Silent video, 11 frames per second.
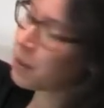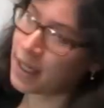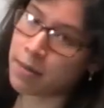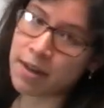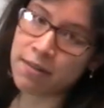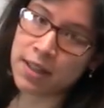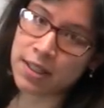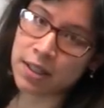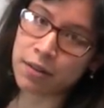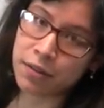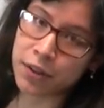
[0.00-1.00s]
PMF
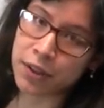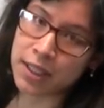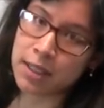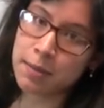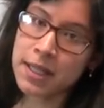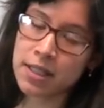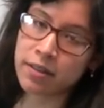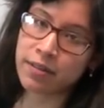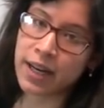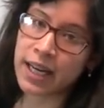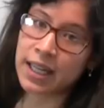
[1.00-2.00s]
isn't fully
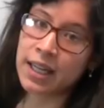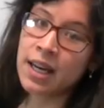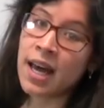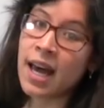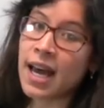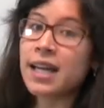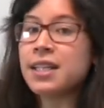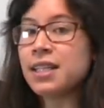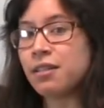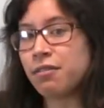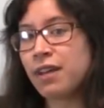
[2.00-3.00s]
specified. And
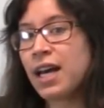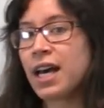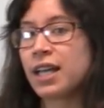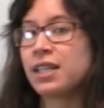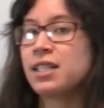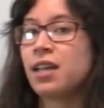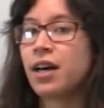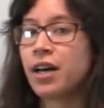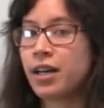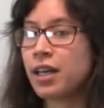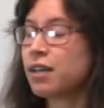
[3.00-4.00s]
in fact,
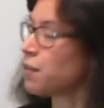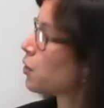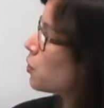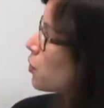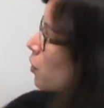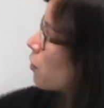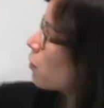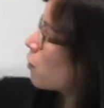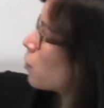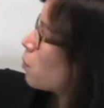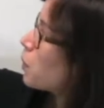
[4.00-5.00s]
if you sort
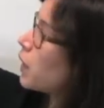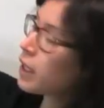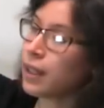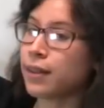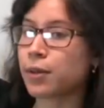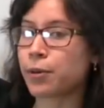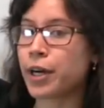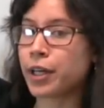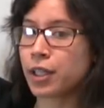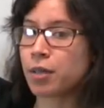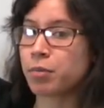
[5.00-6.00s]
of plug in the
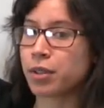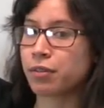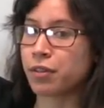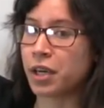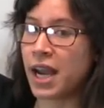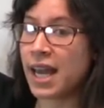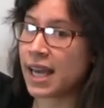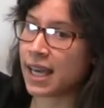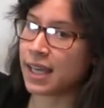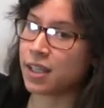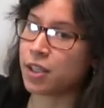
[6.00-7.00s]
wrong number for
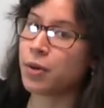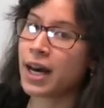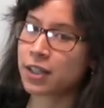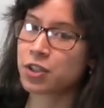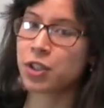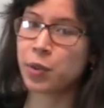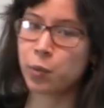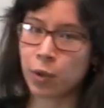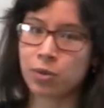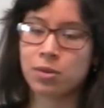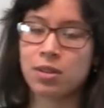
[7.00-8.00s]
a, you actually
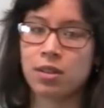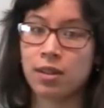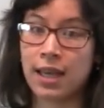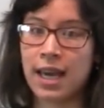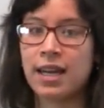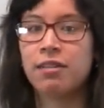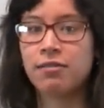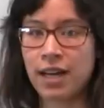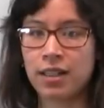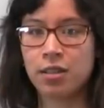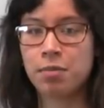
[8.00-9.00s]
won't get a
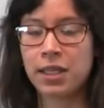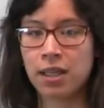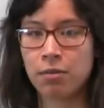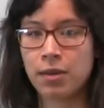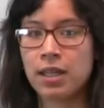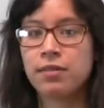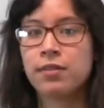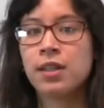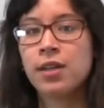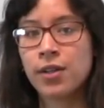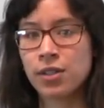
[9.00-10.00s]
valid PMF.
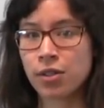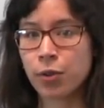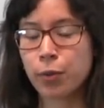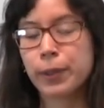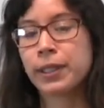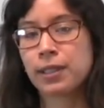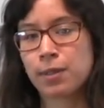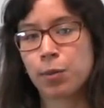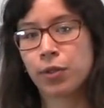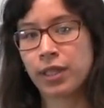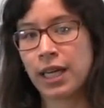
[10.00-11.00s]
So we'll
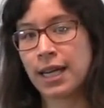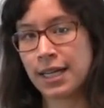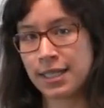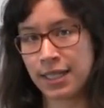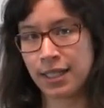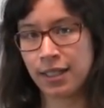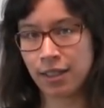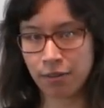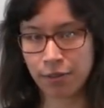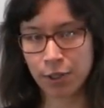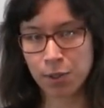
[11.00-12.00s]
explore that idea in
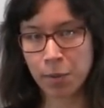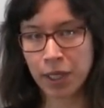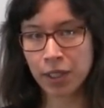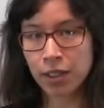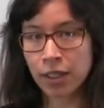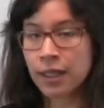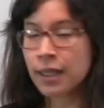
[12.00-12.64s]
the first part.